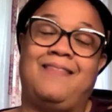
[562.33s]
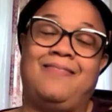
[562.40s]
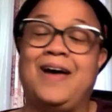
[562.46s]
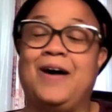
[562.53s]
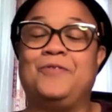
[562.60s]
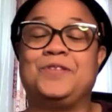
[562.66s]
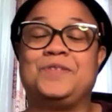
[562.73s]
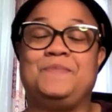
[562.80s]

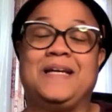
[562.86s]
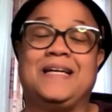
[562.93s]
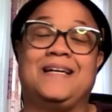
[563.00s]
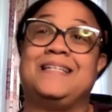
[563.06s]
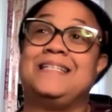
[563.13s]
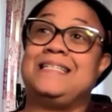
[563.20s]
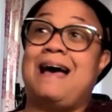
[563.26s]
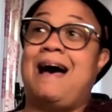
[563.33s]
and that was
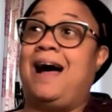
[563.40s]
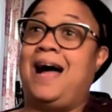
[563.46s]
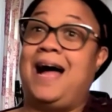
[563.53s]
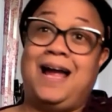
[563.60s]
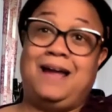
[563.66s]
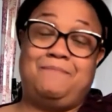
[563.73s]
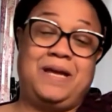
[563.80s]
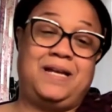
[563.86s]
because
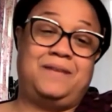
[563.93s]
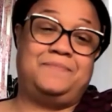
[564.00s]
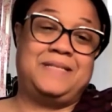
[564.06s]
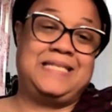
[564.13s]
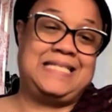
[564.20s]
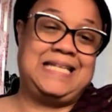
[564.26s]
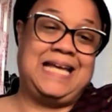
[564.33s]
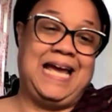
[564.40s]
I made a
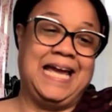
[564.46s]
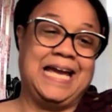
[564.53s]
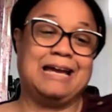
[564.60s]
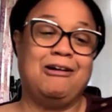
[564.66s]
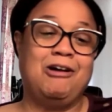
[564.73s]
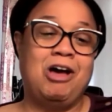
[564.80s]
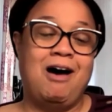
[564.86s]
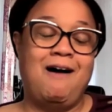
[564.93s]

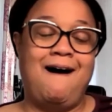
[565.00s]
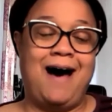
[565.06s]
mistake.